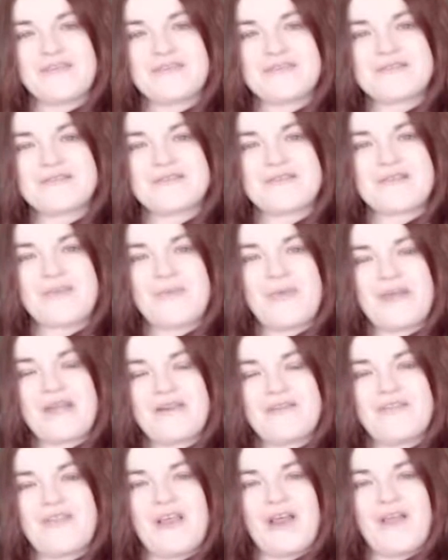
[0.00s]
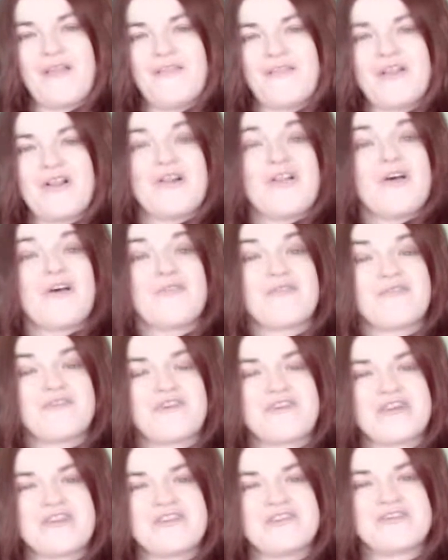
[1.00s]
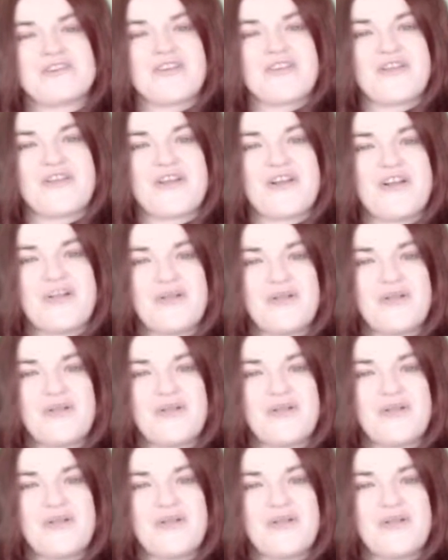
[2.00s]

that's the main thing, and the love for each other.